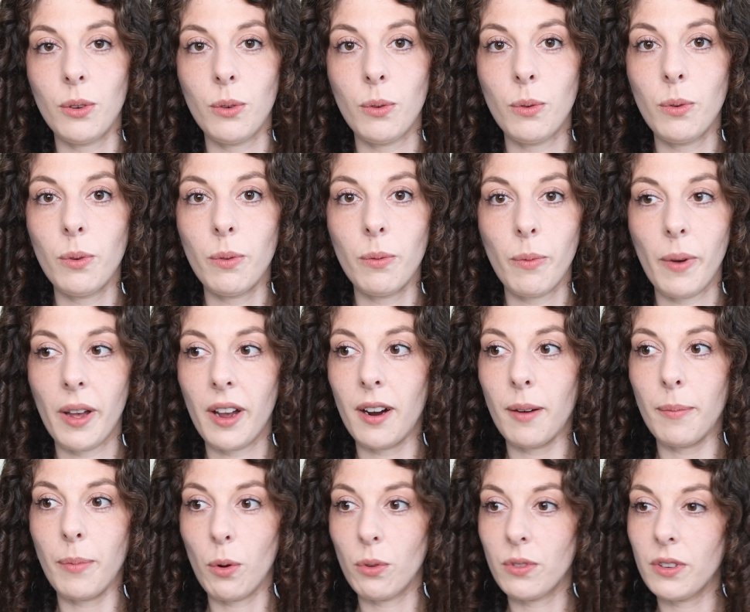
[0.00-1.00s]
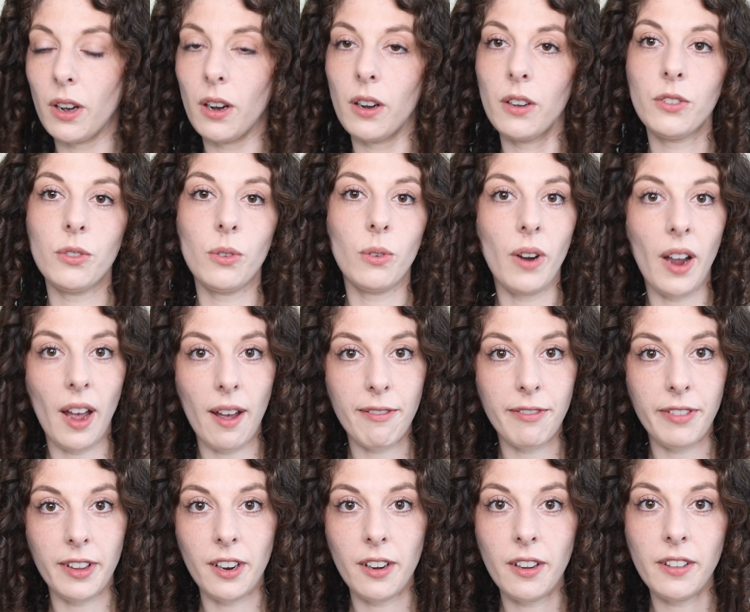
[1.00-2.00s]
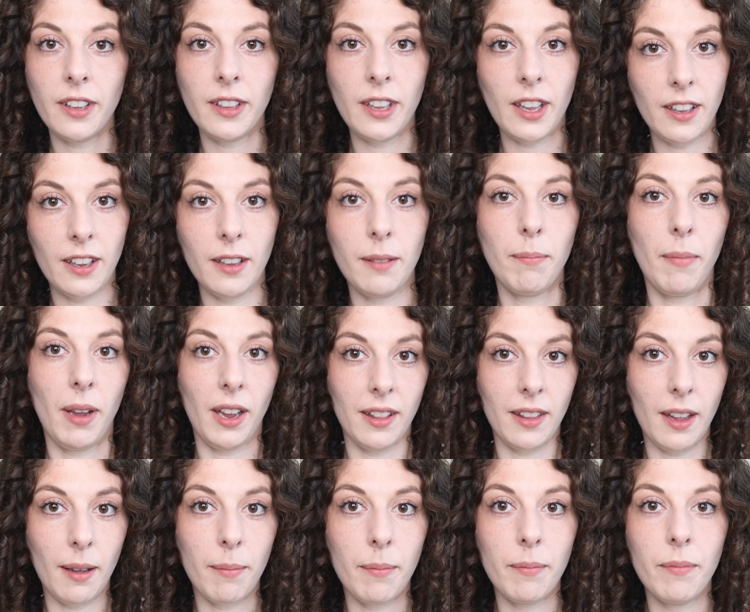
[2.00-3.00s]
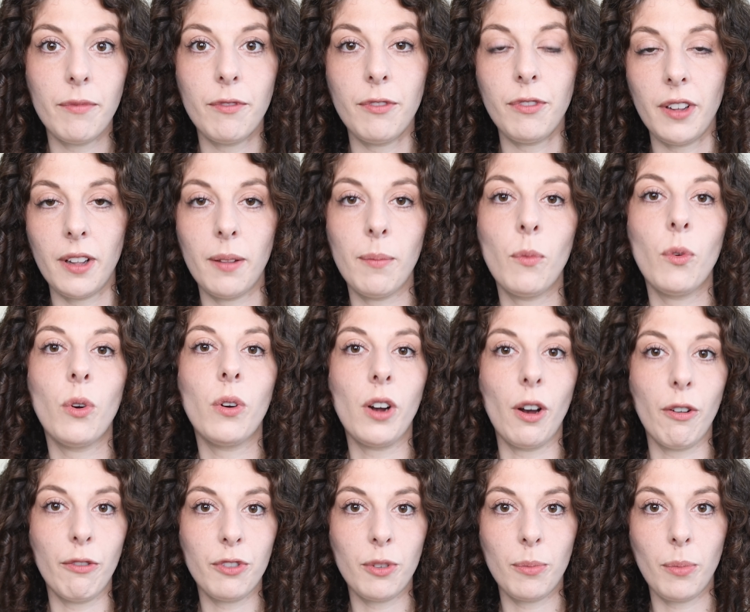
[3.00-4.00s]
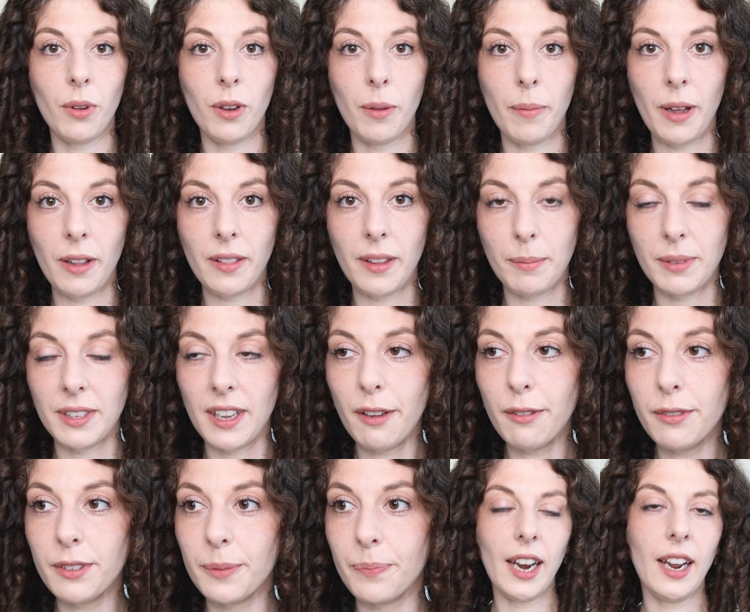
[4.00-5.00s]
to wear Botox or have fillers and that it made them feel more comfortable about themselves.